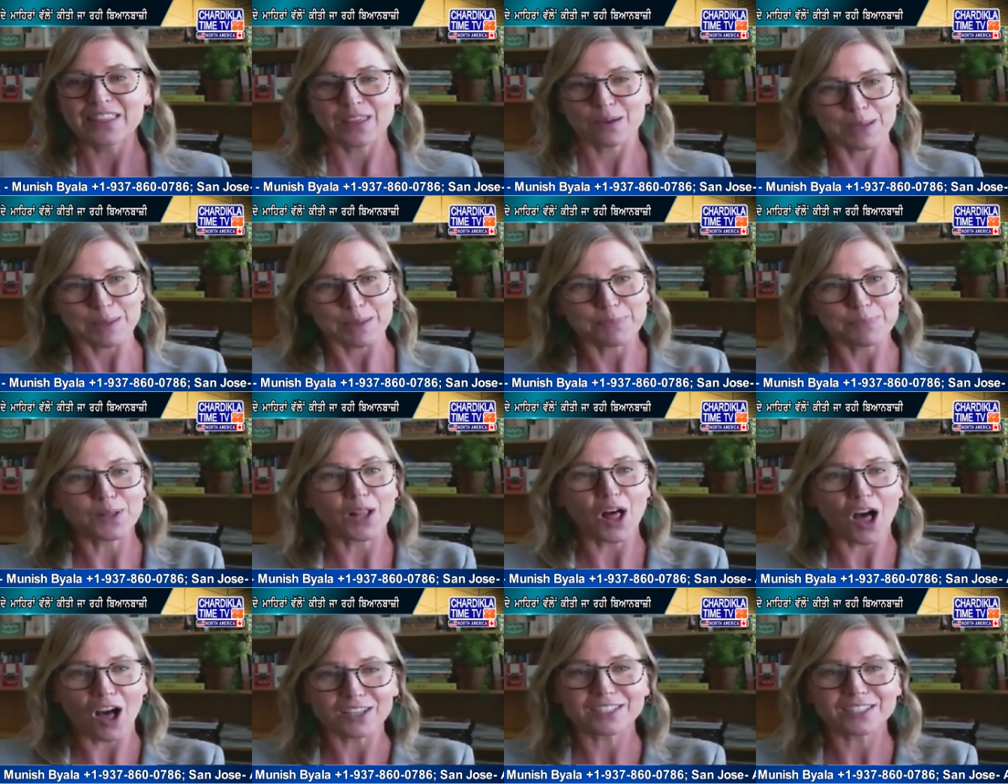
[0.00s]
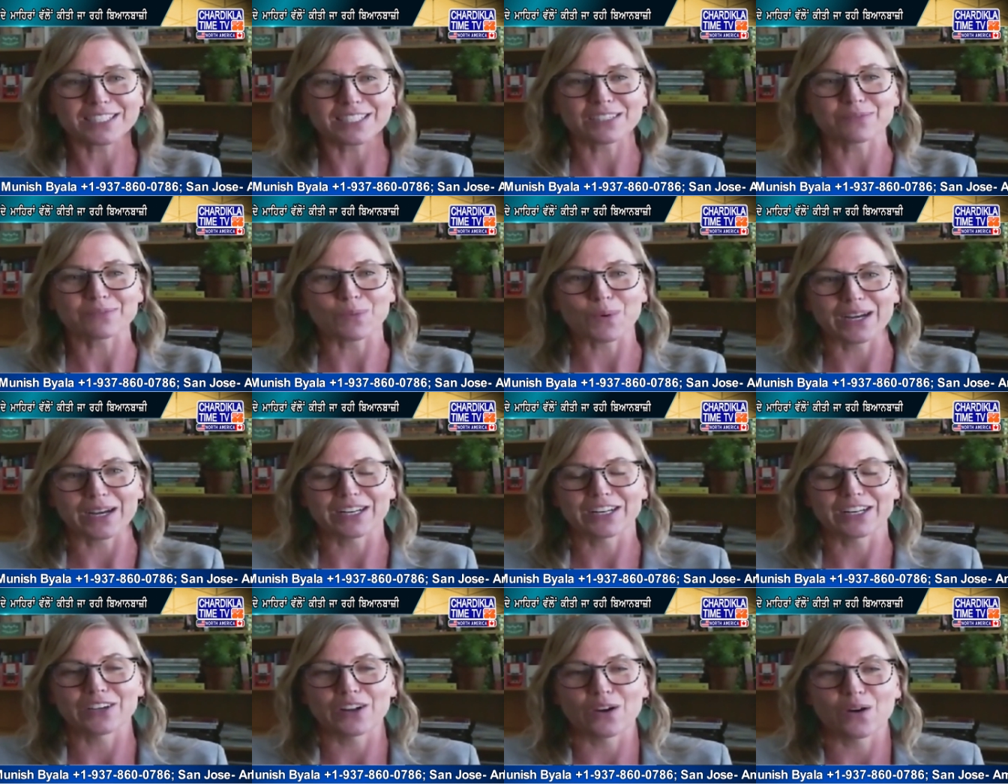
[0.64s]
that people also
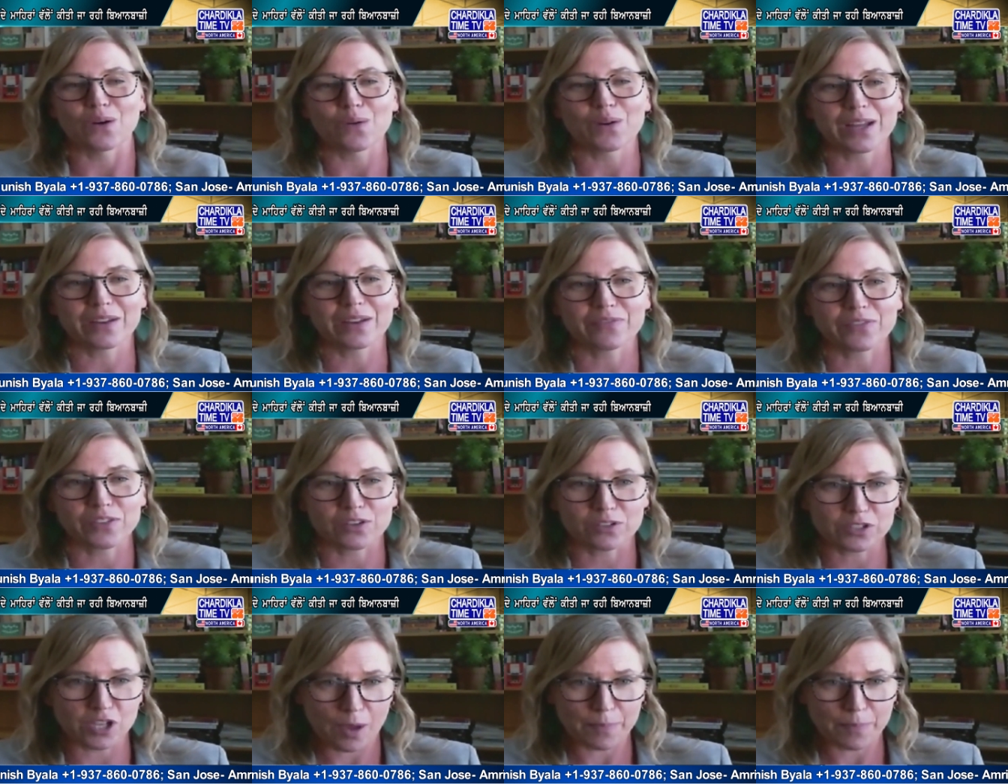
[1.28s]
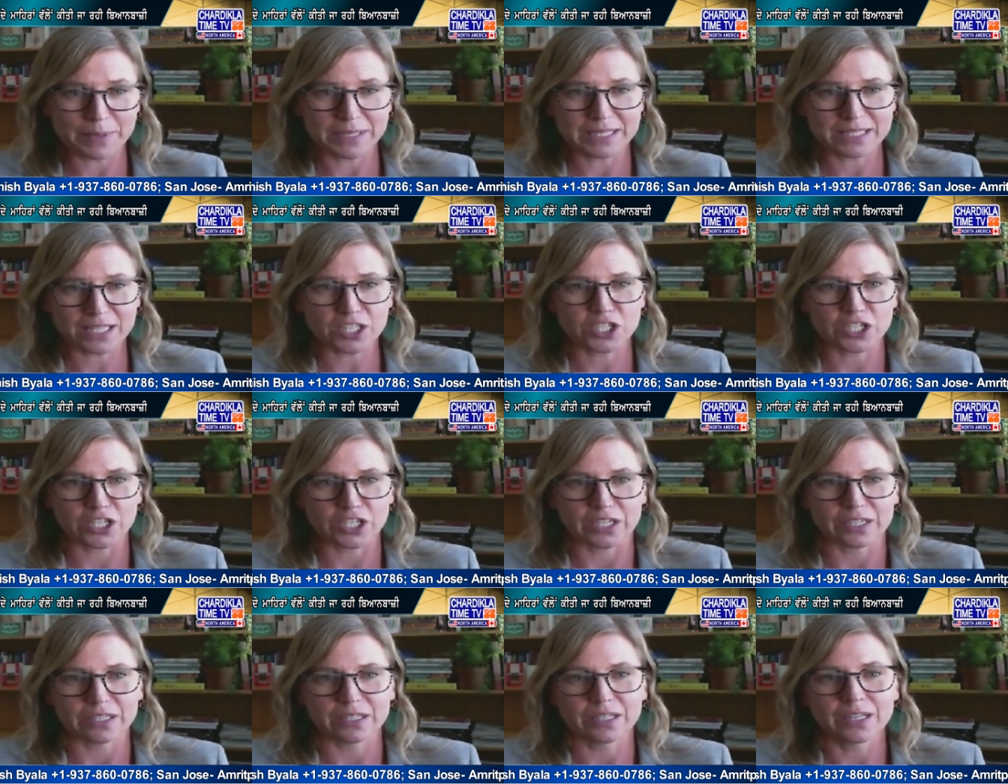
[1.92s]
want to know if there's
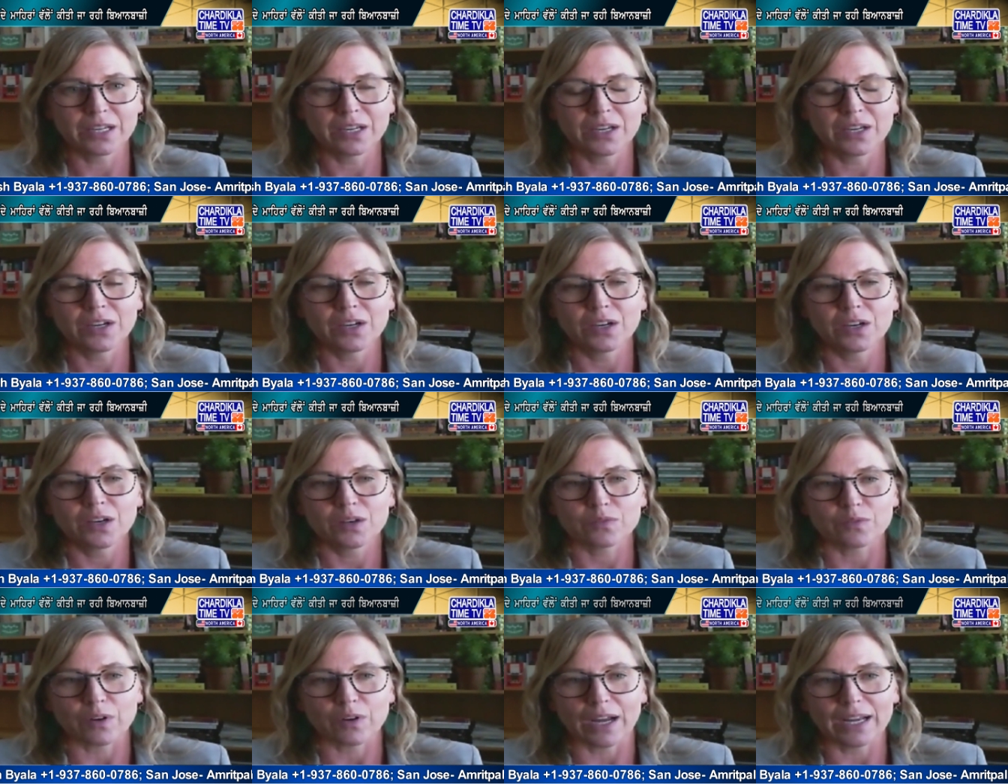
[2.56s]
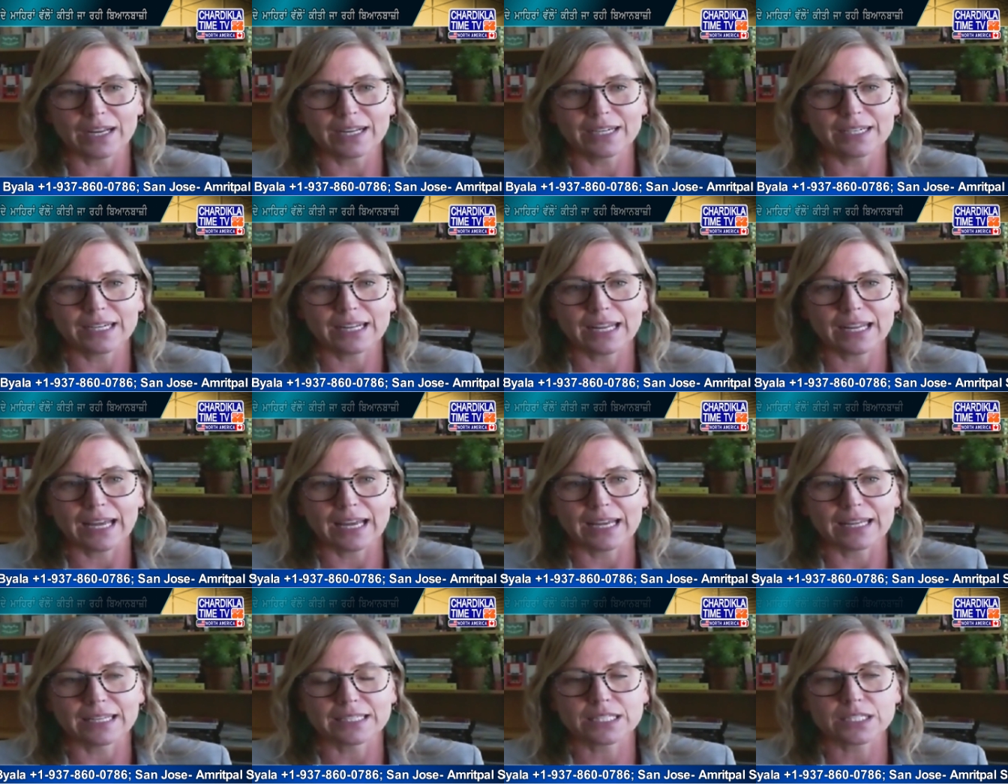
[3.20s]
opposition right
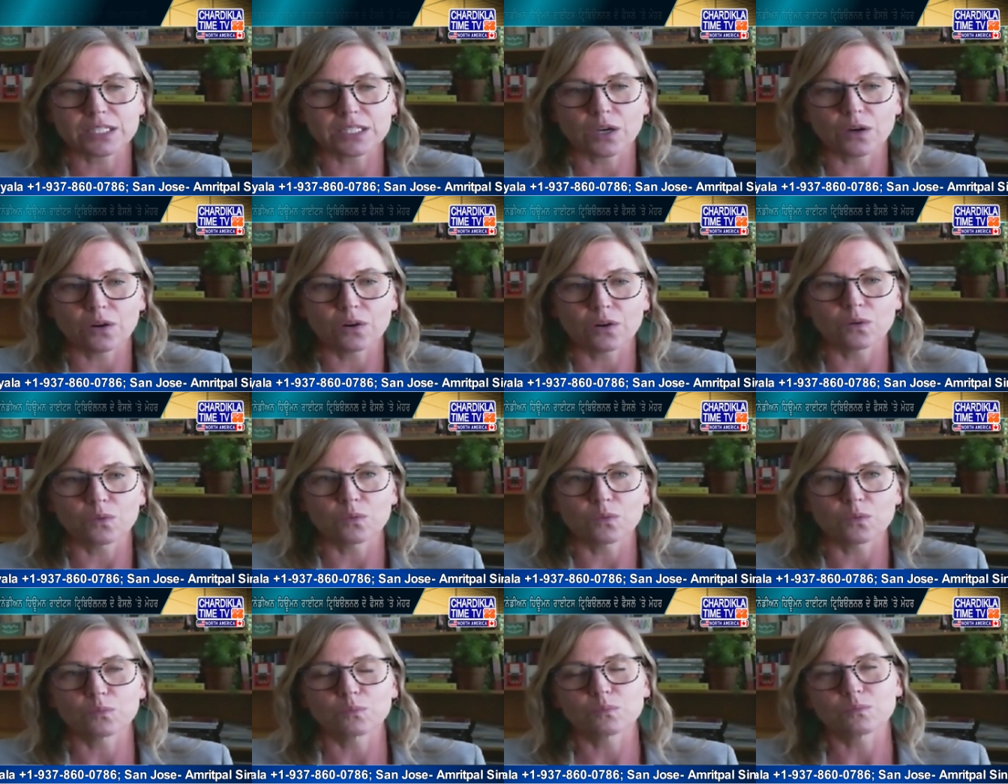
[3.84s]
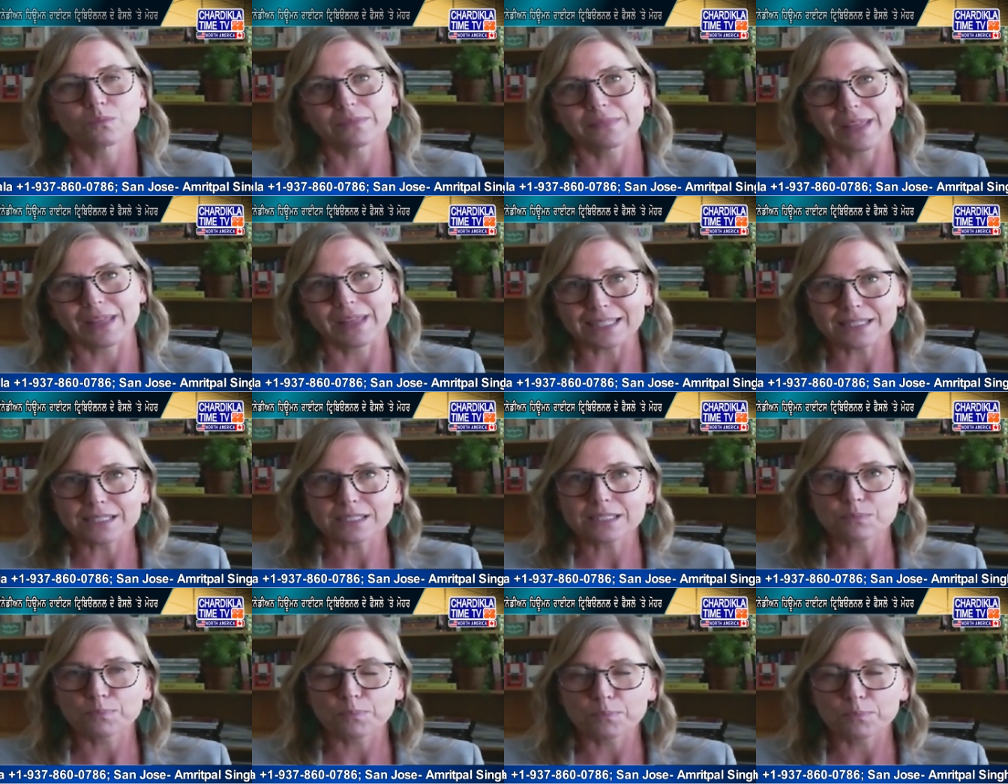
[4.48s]
and so
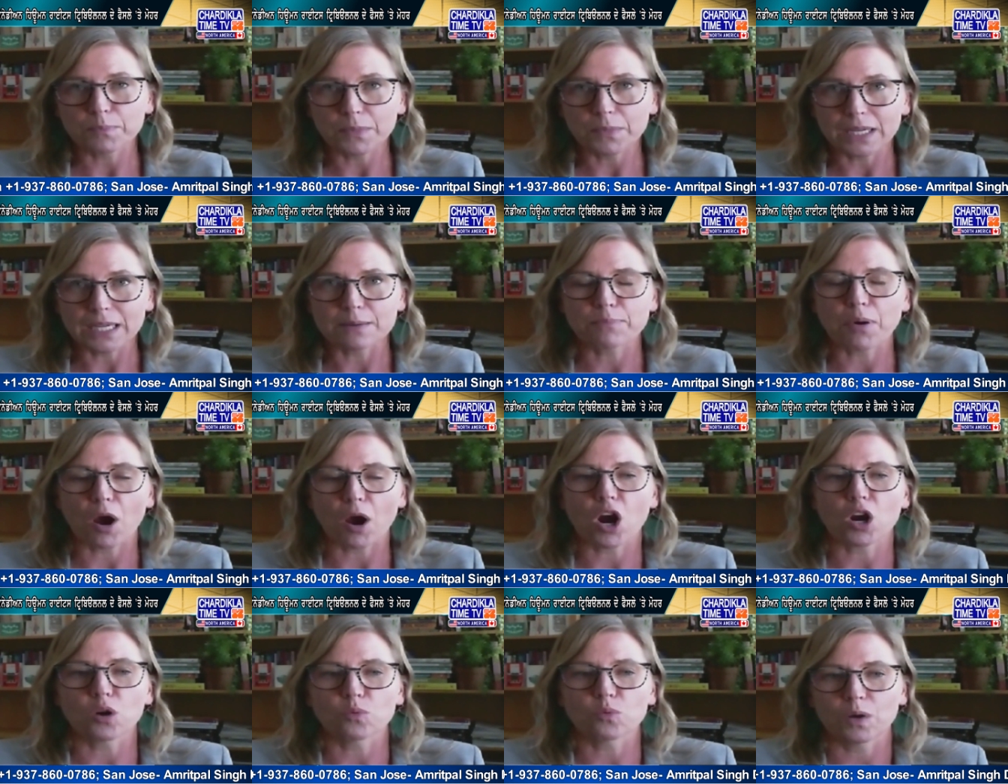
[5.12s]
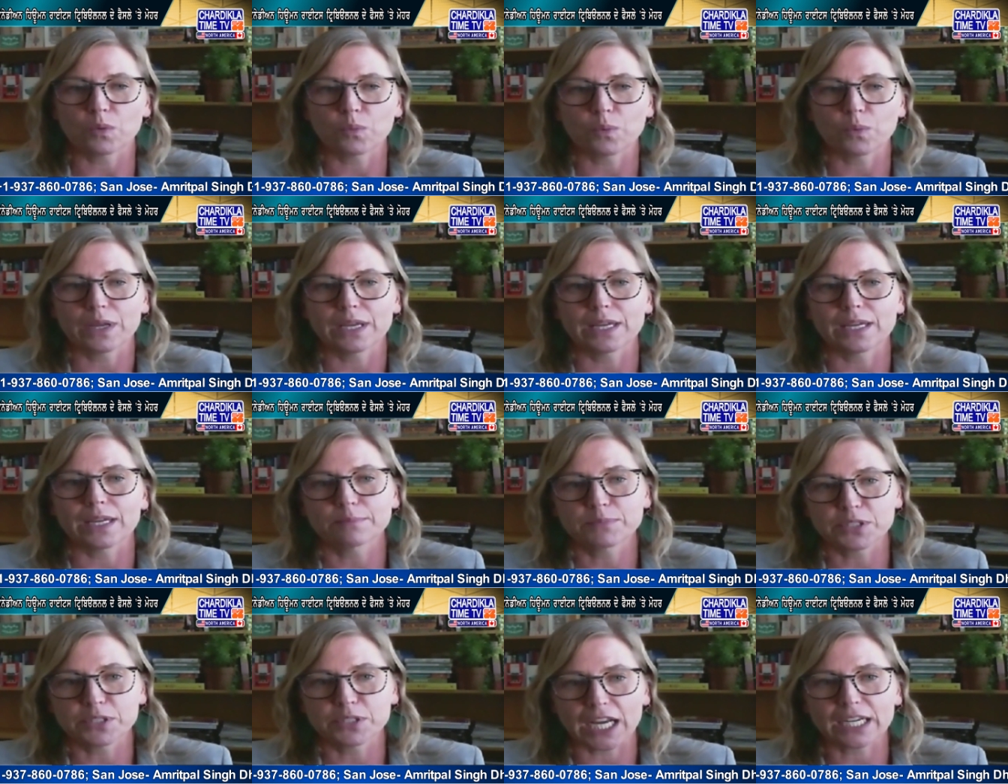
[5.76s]
that's in part what we
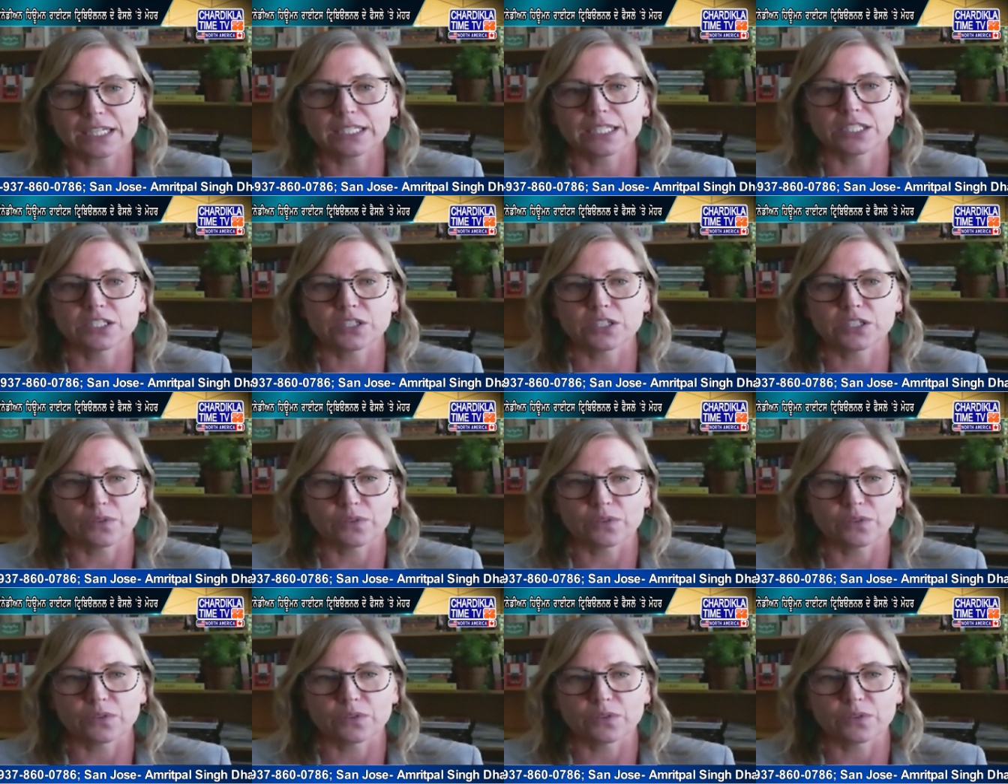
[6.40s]
objected to